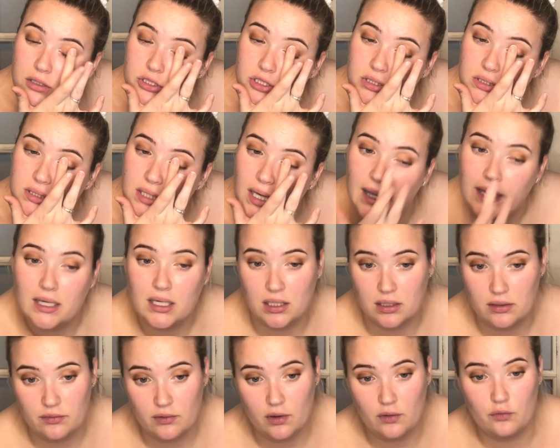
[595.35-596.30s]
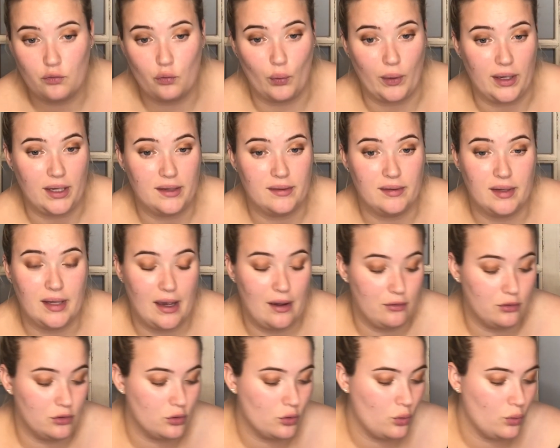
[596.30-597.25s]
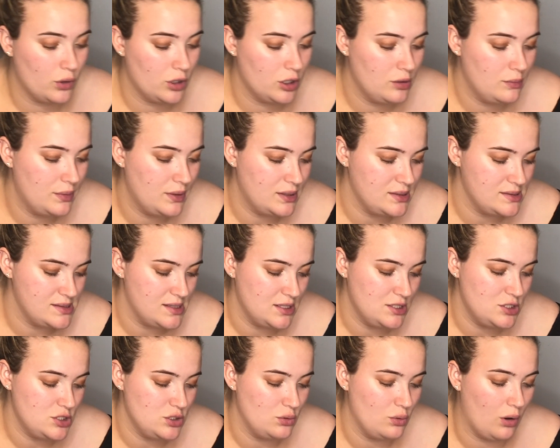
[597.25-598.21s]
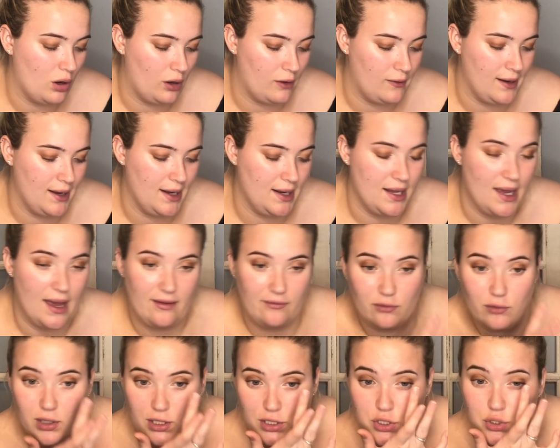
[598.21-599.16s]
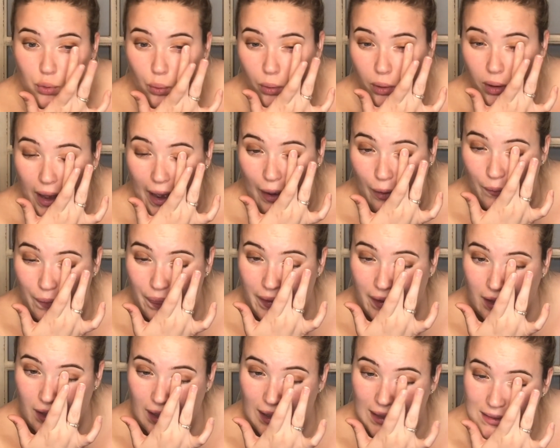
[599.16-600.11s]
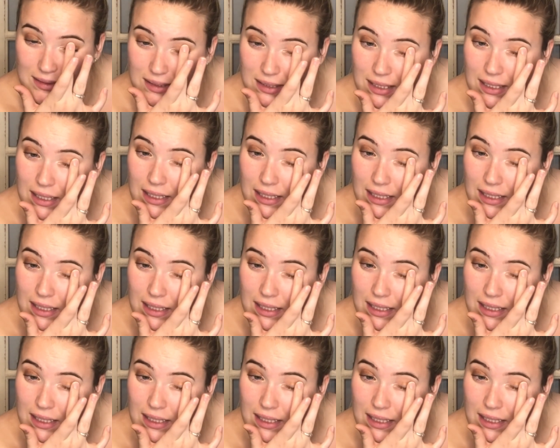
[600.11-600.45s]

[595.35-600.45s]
just kind of avoiding the outer corner because I do already have ritual out there as it